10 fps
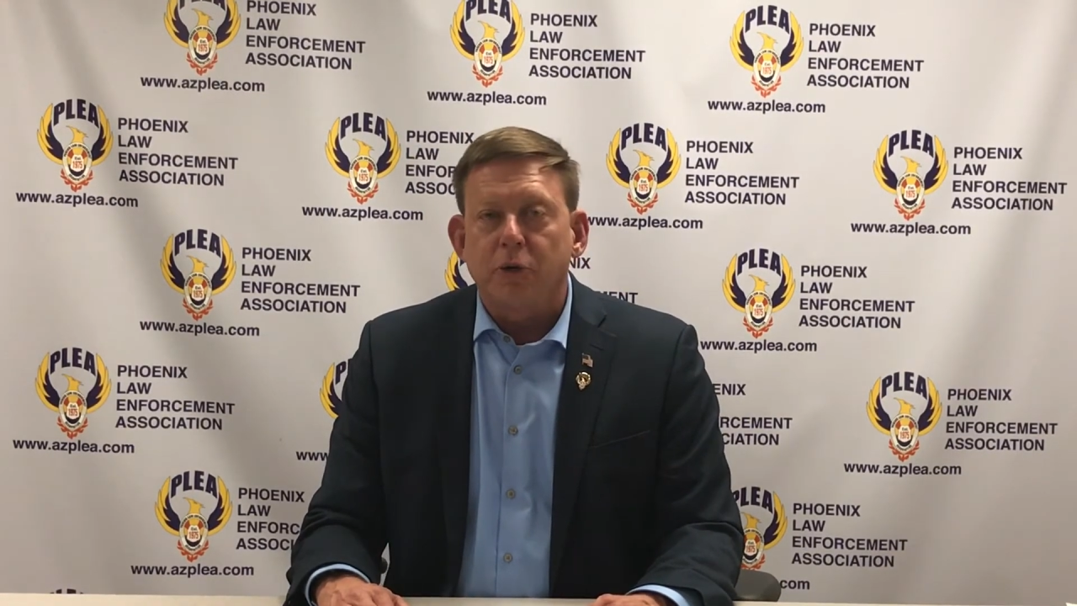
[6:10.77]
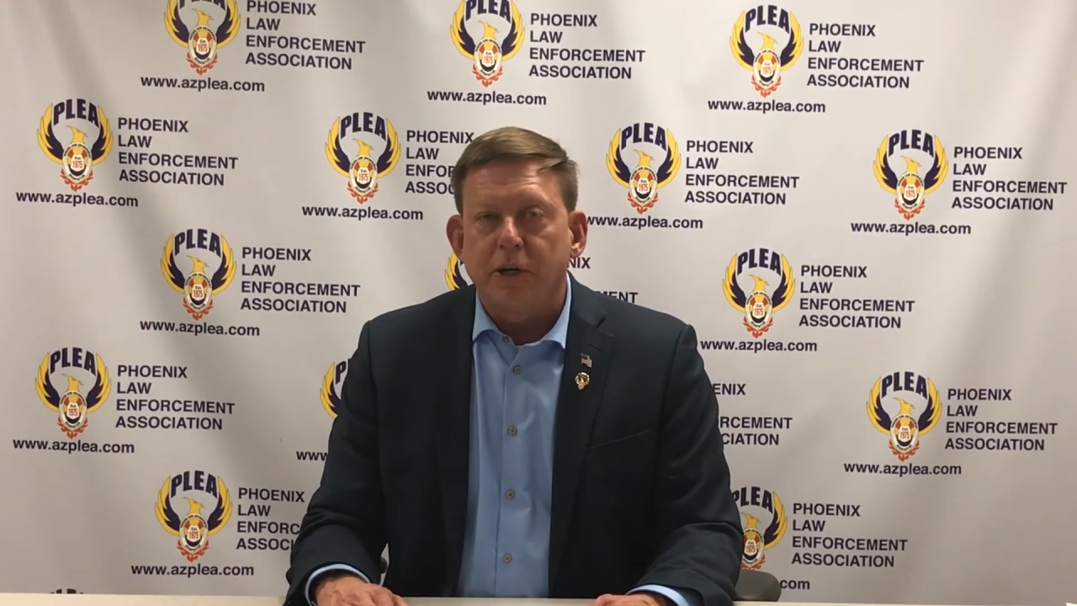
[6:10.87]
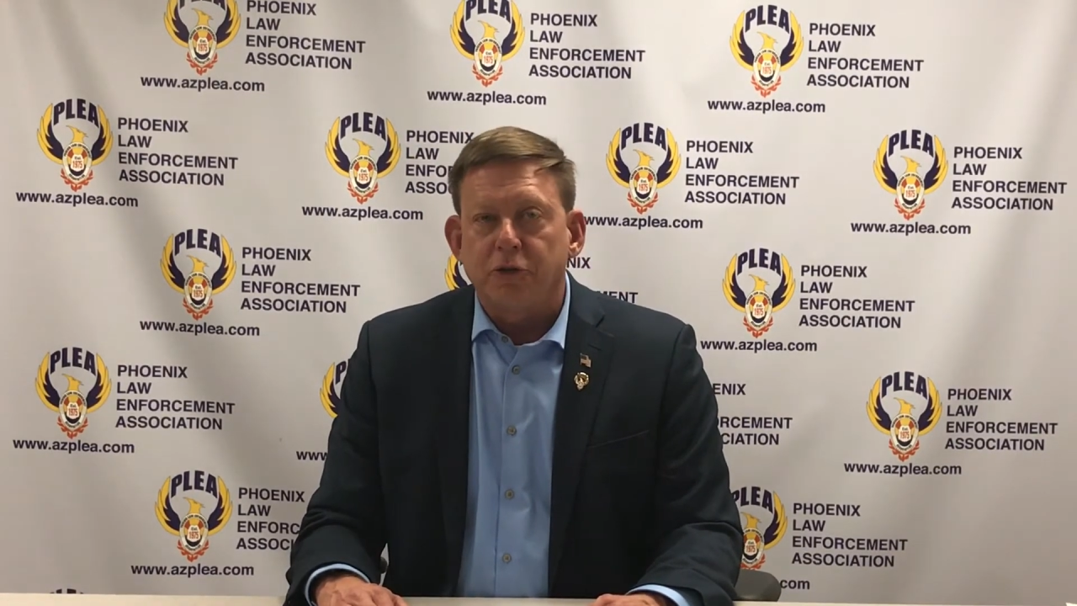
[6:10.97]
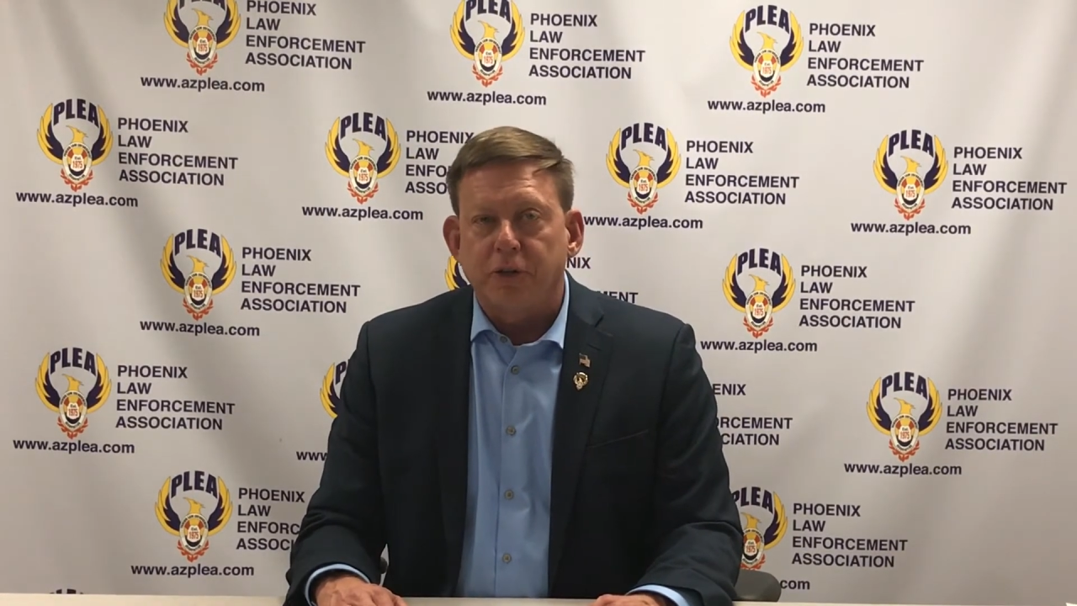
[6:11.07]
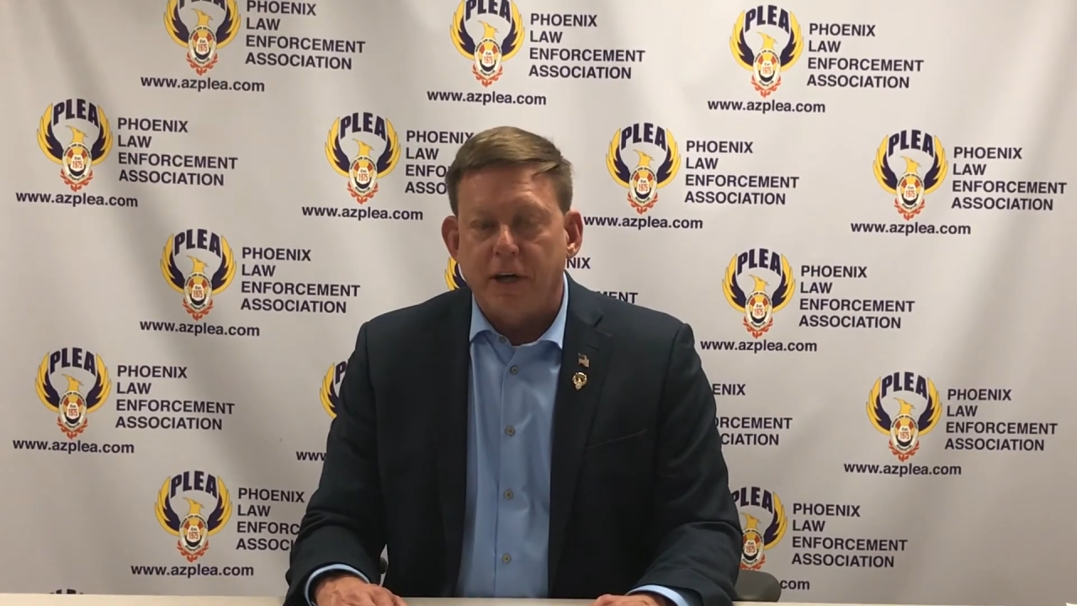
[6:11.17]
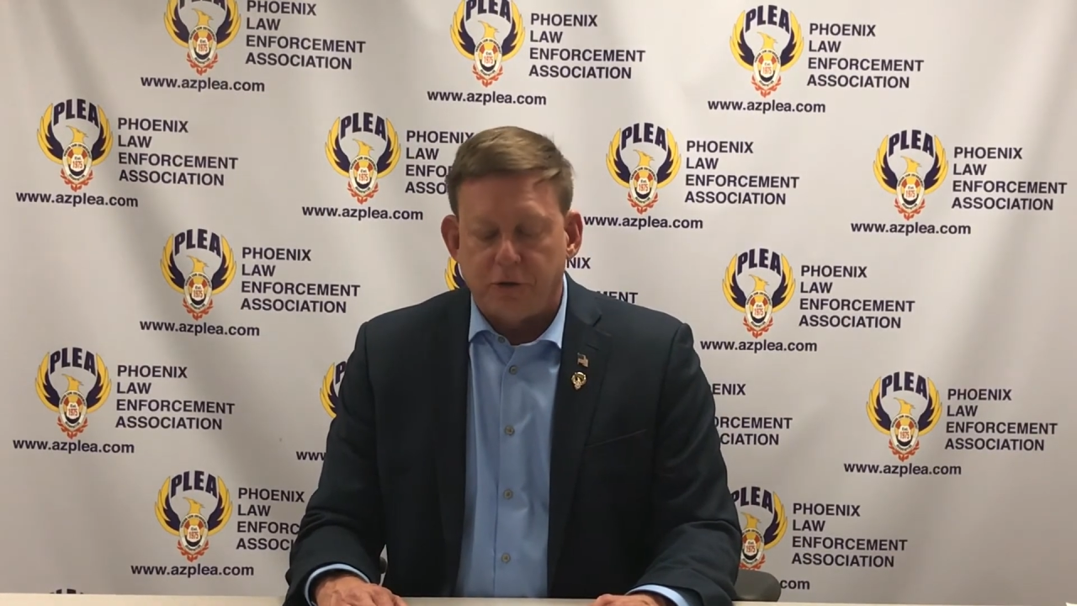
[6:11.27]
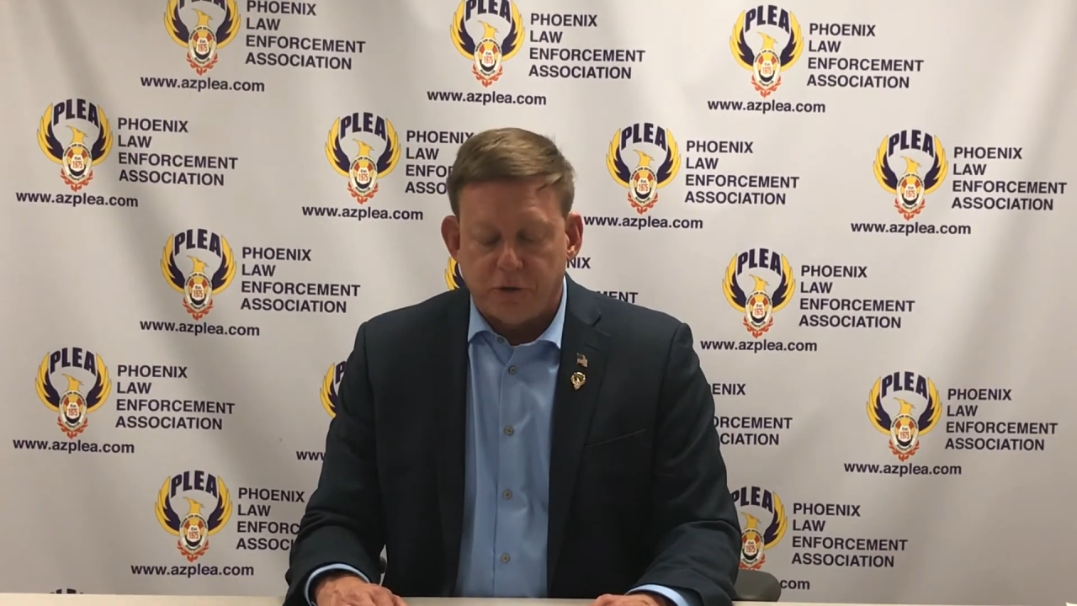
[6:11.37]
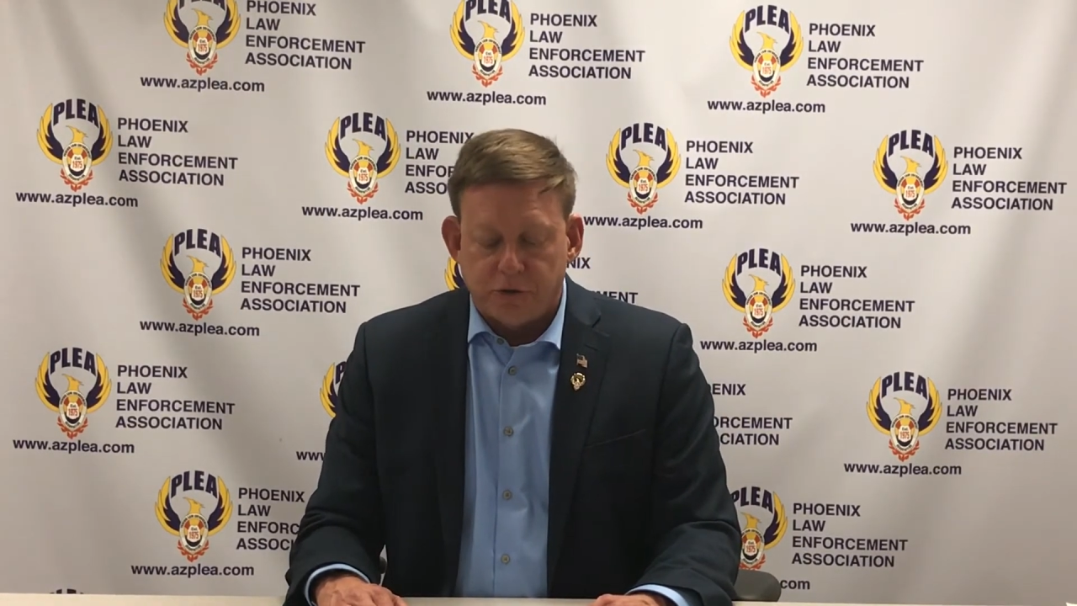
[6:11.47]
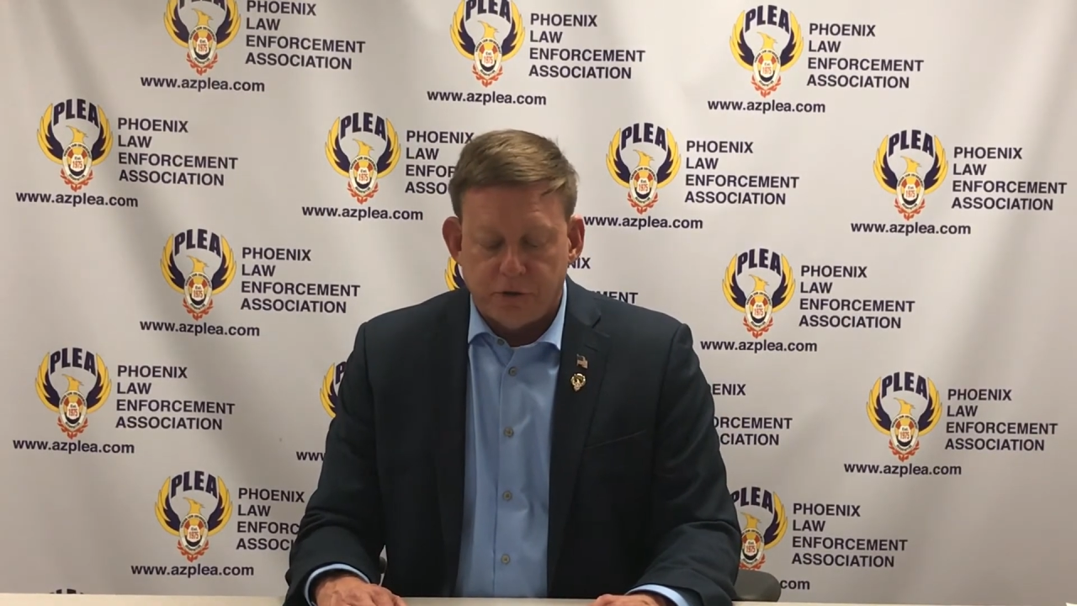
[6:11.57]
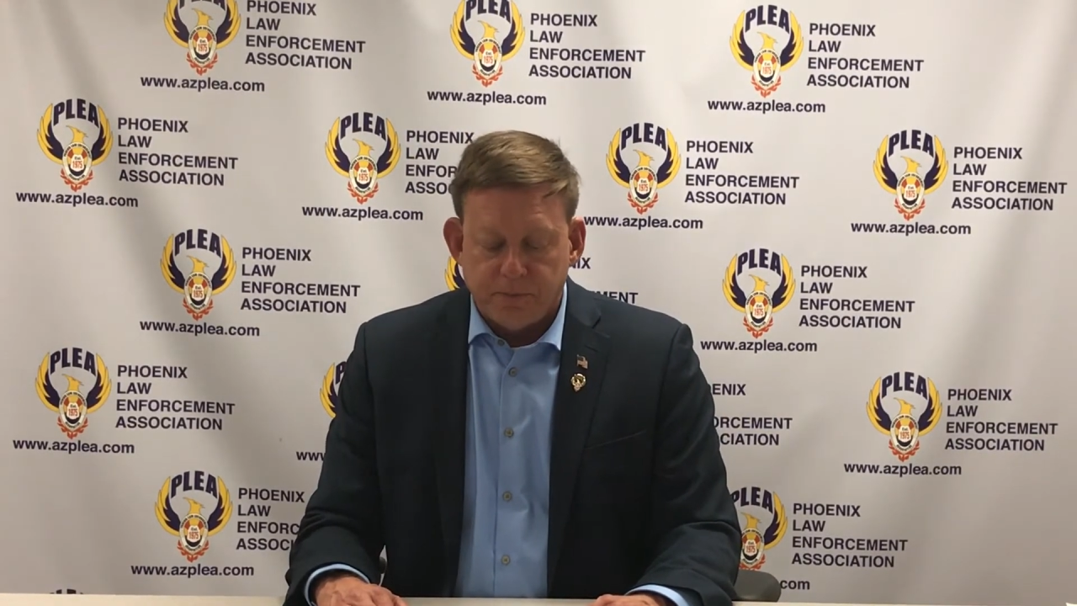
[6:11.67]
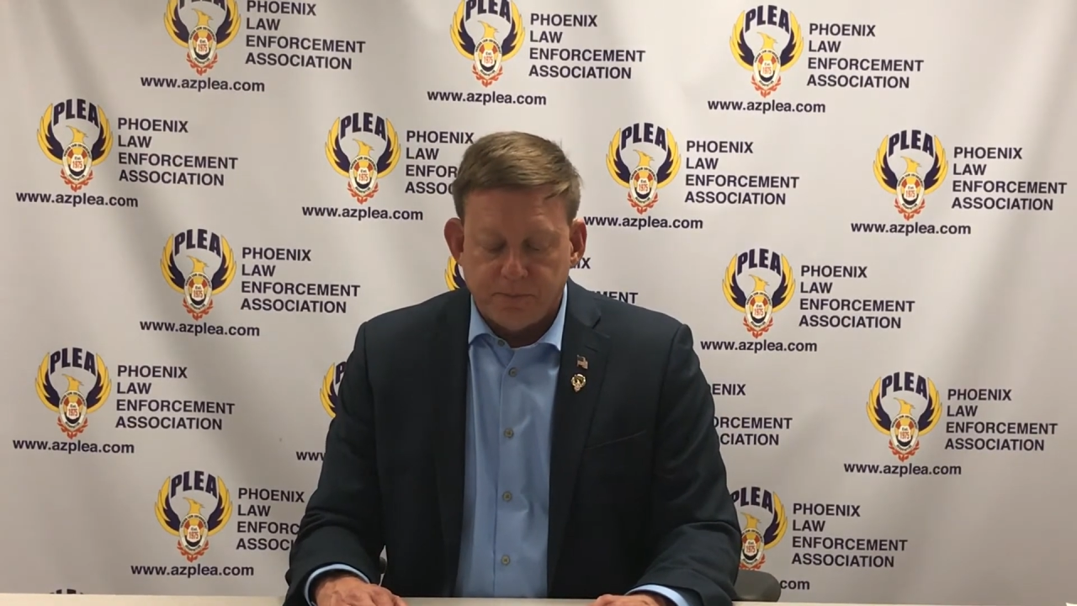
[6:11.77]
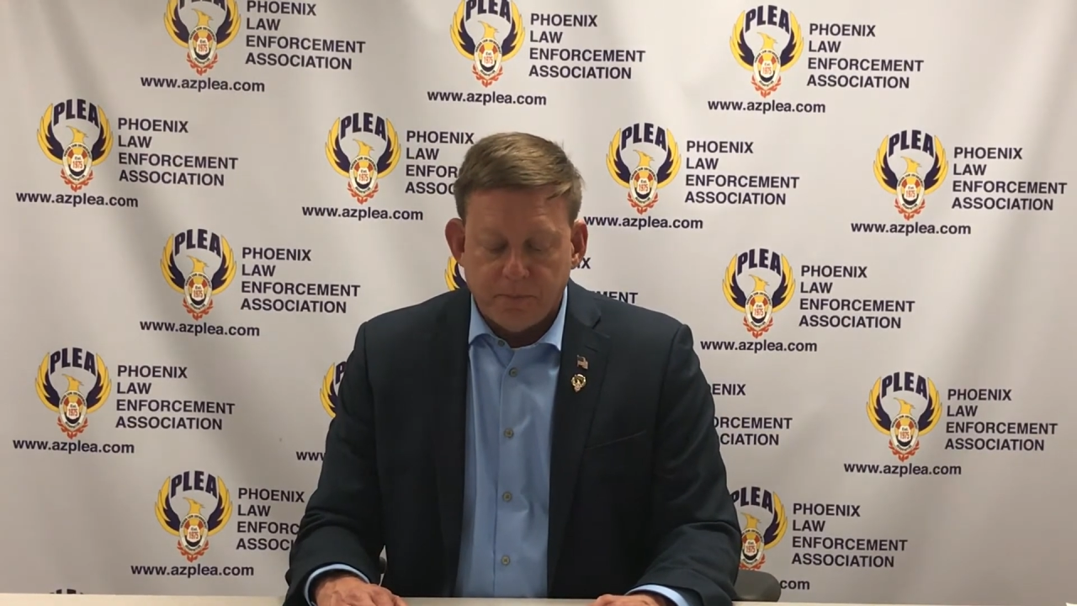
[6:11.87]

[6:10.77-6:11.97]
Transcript: criticize us.